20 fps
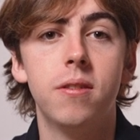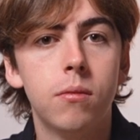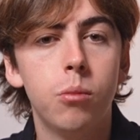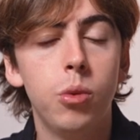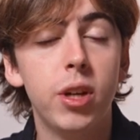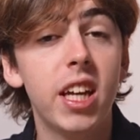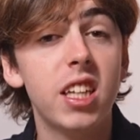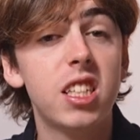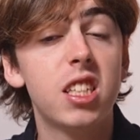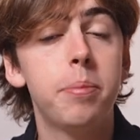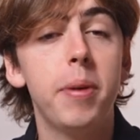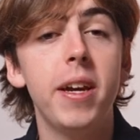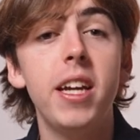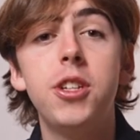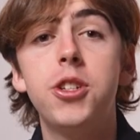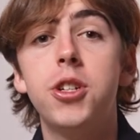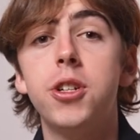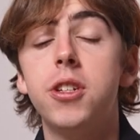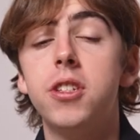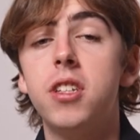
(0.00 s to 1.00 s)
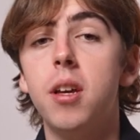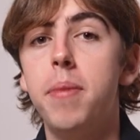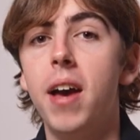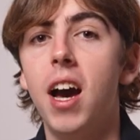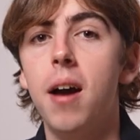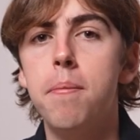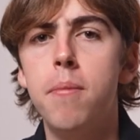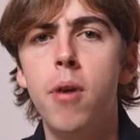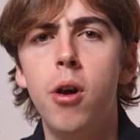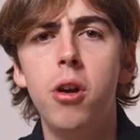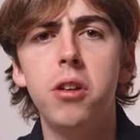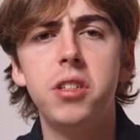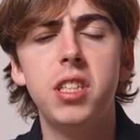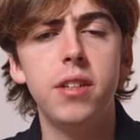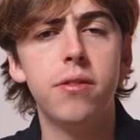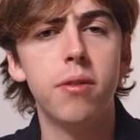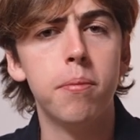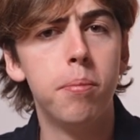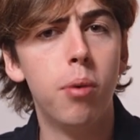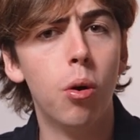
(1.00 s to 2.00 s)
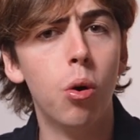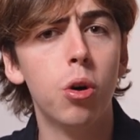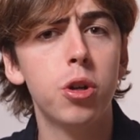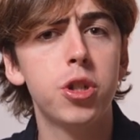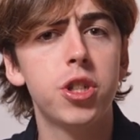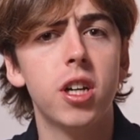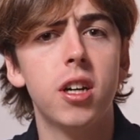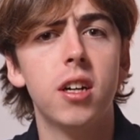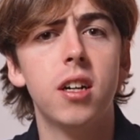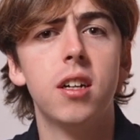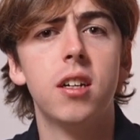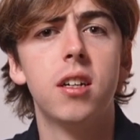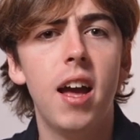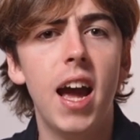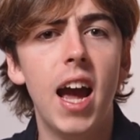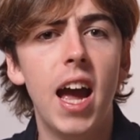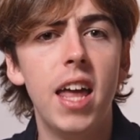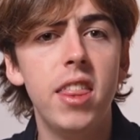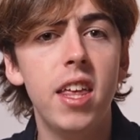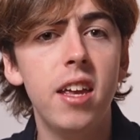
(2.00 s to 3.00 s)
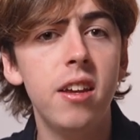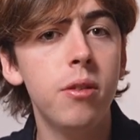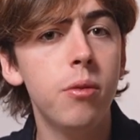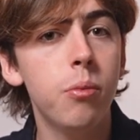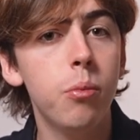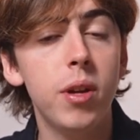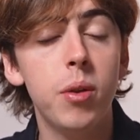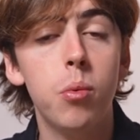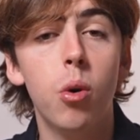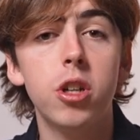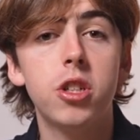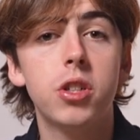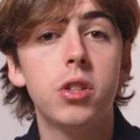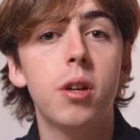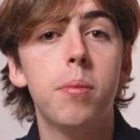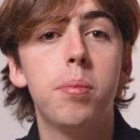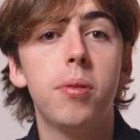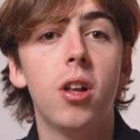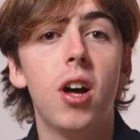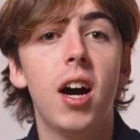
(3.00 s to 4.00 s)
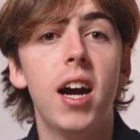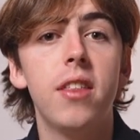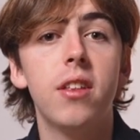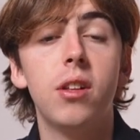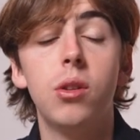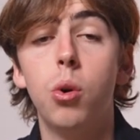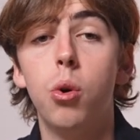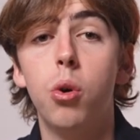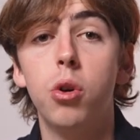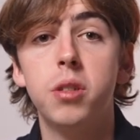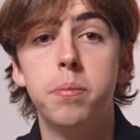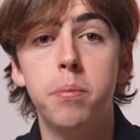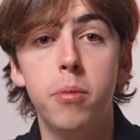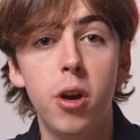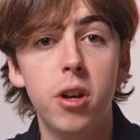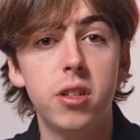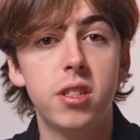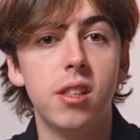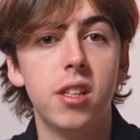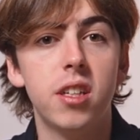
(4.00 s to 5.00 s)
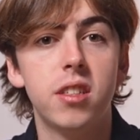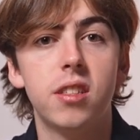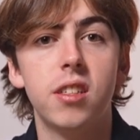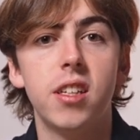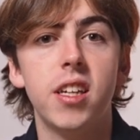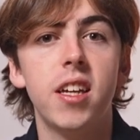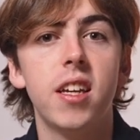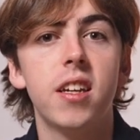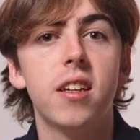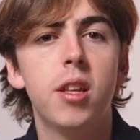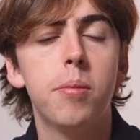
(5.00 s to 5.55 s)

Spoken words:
We get speeches about mercy from Portia, and then we watch her apply the laws mercilessly.